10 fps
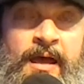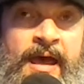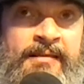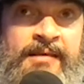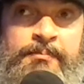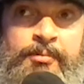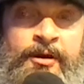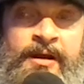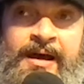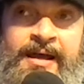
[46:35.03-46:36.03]
at that
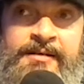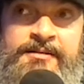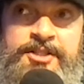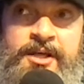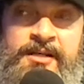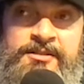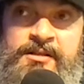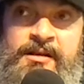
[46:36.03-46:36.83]
point, I changed the